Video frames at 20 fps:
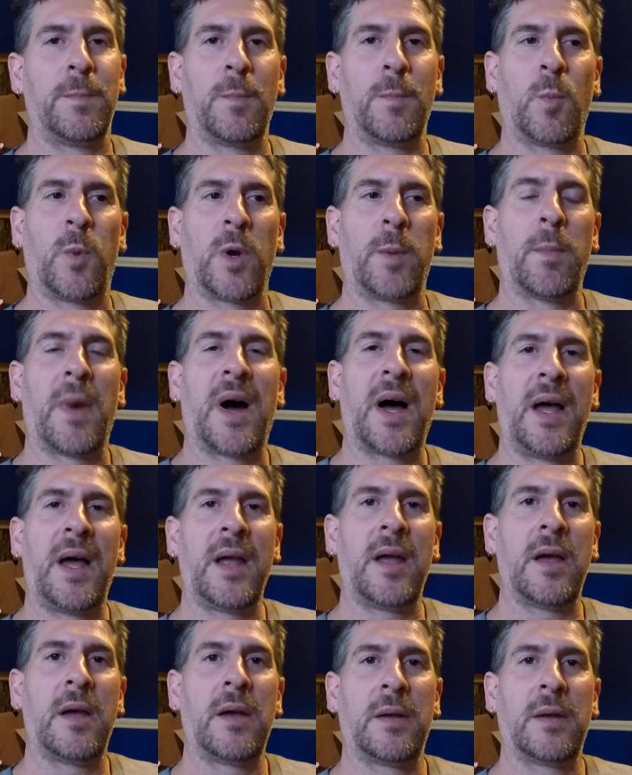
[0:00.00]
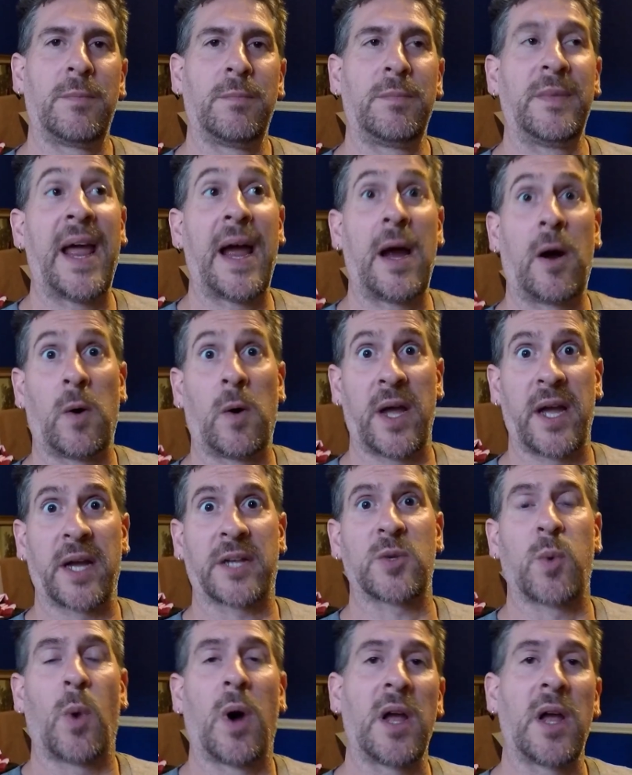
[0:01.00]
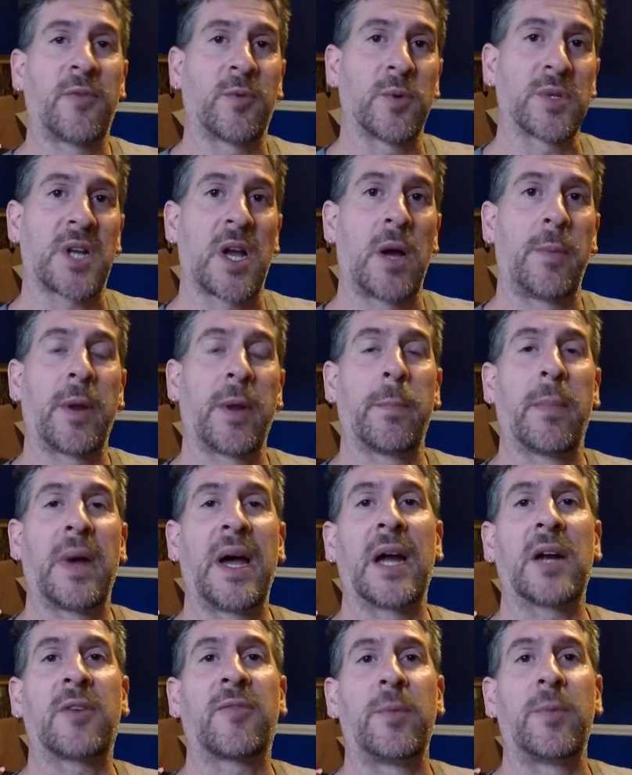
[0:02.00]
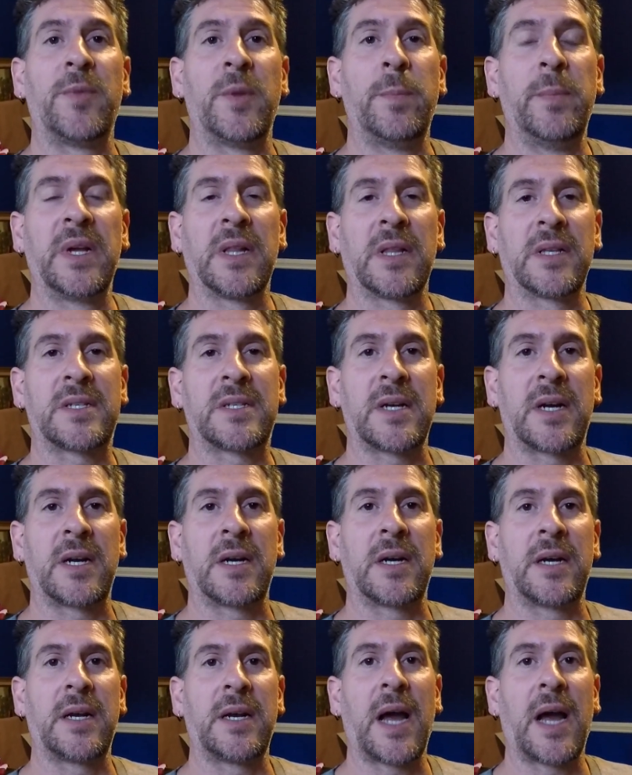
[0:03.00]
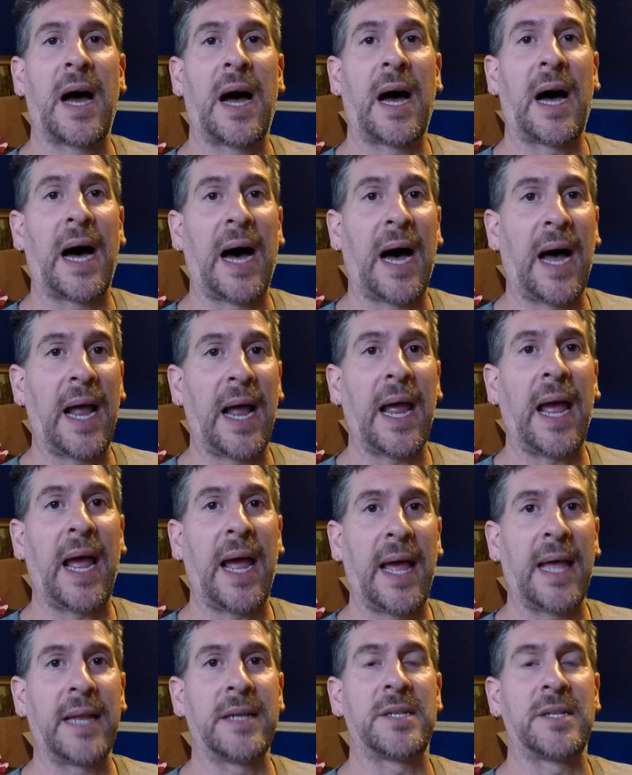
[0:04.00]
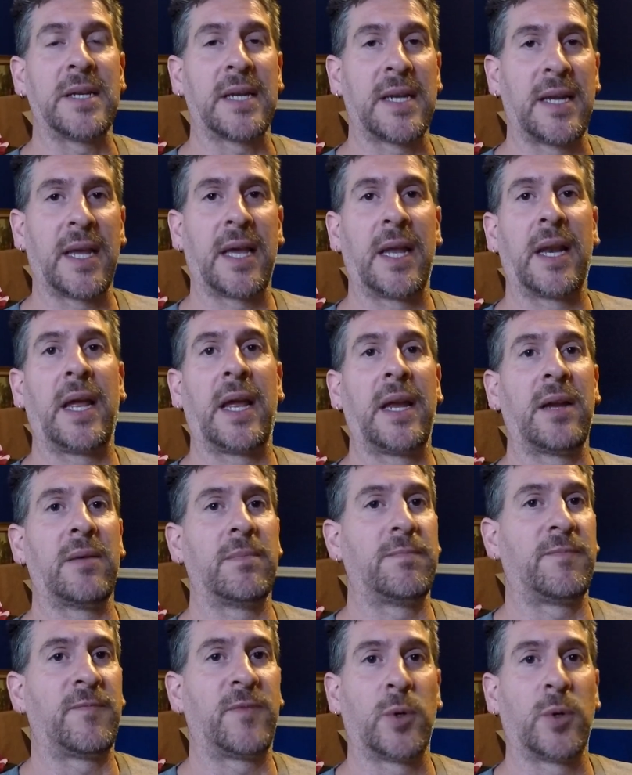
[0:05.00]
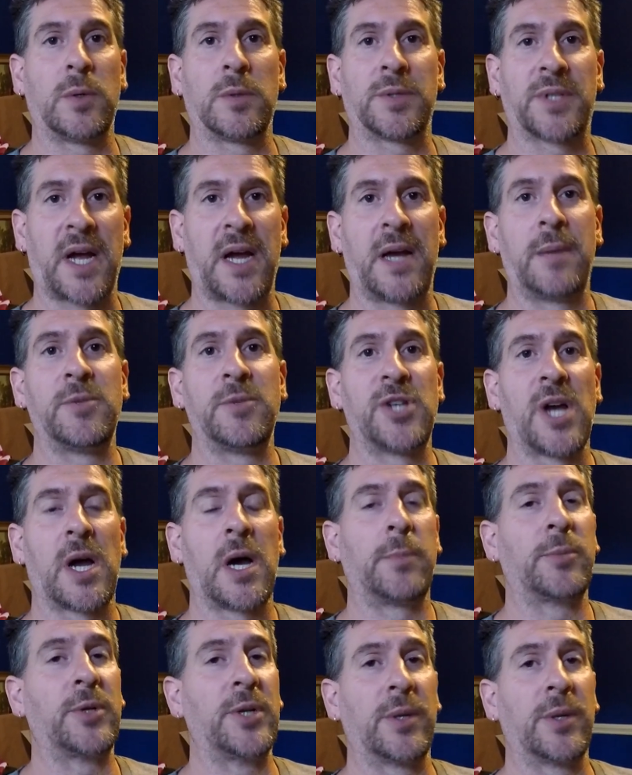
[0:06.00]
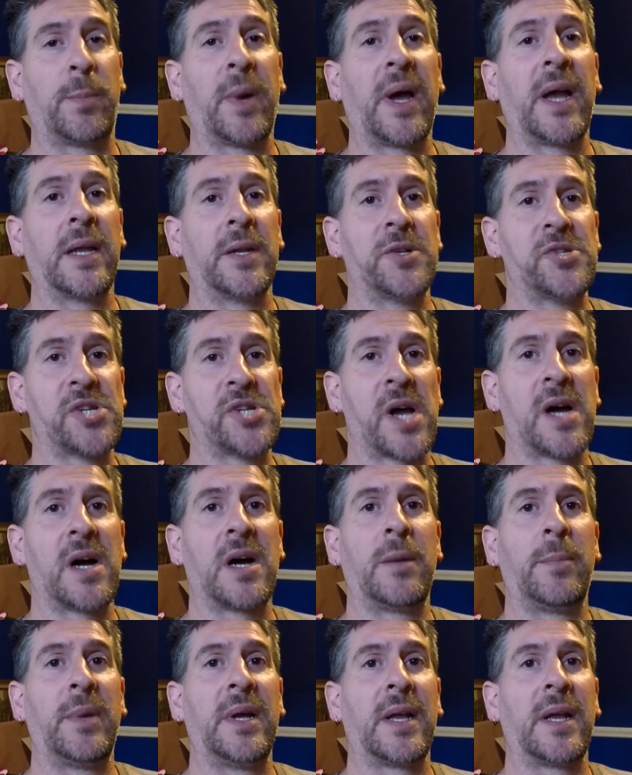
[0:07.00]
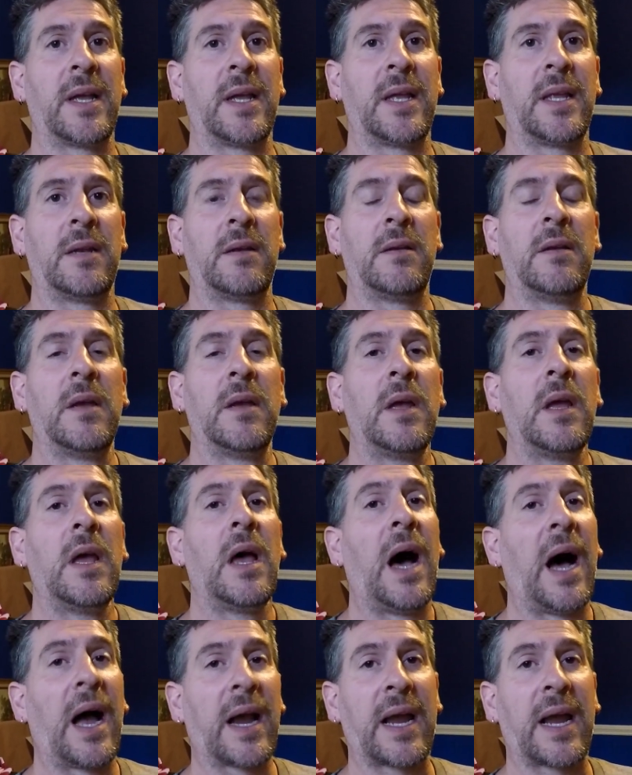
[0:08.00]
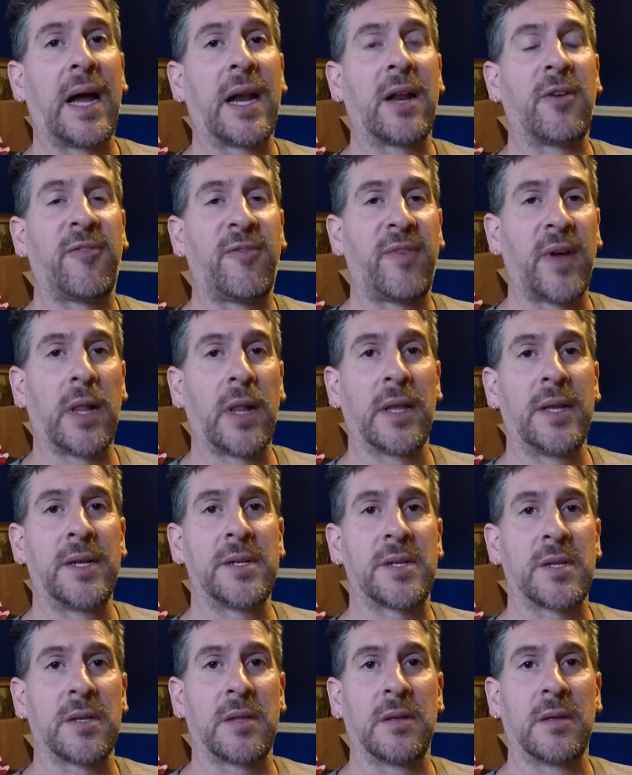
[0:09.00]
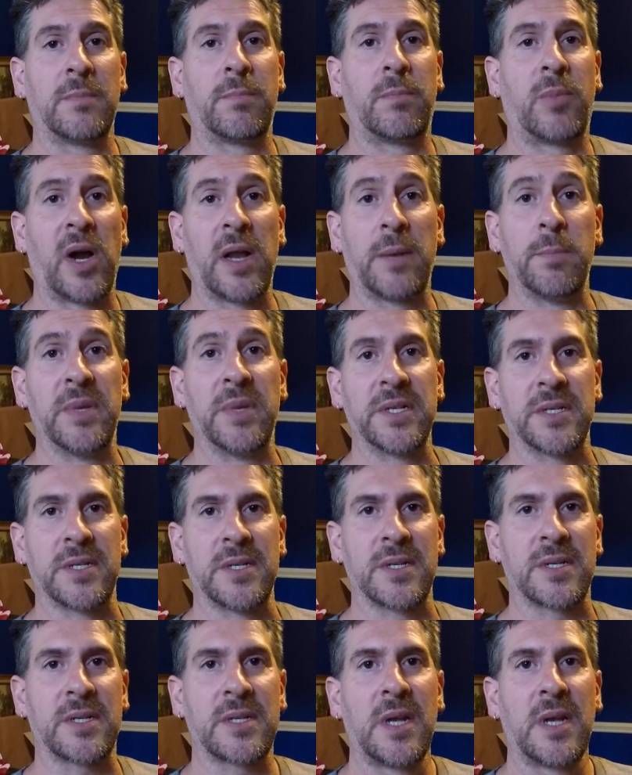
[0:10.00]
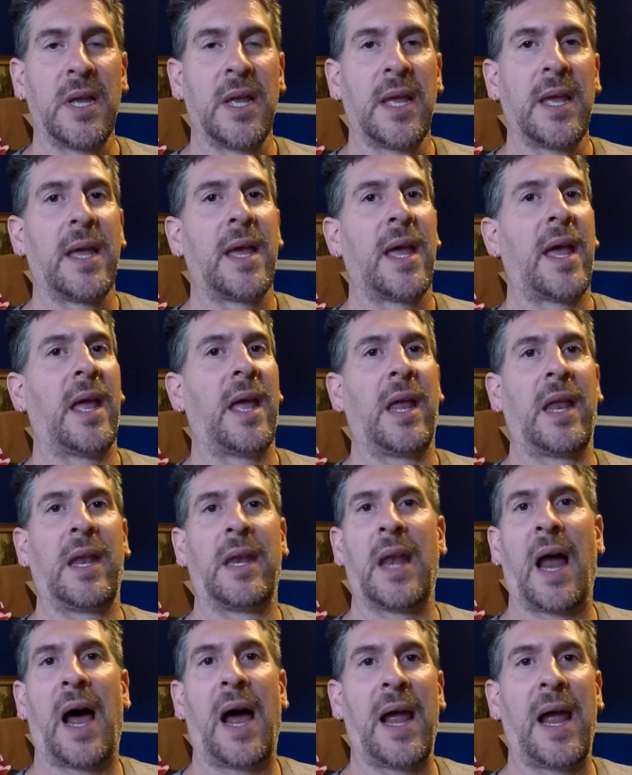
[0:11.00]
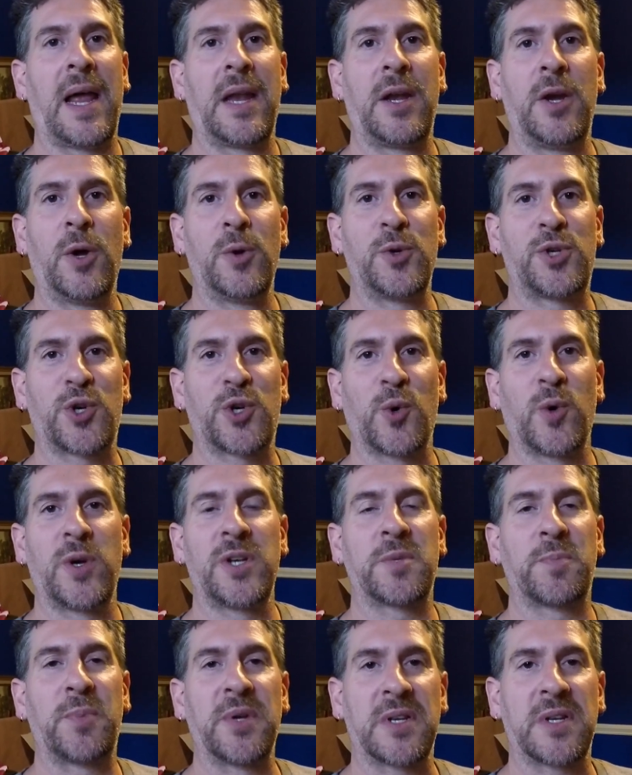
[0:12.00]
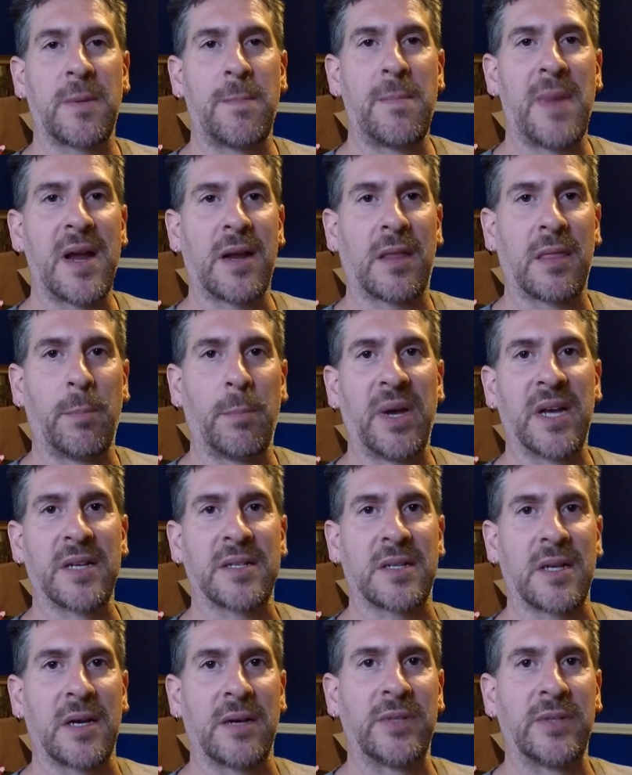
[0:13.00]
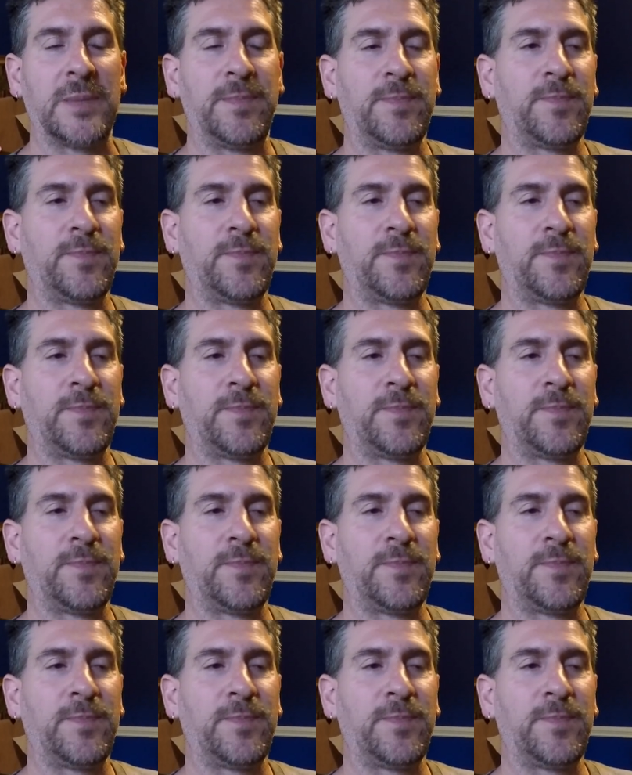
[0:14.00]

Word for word: when my now ex-wife was coming back from the military, I had to get a full-time job, good paying job, and I kind of fell into the bread business, and I had no choice but to make the best of it.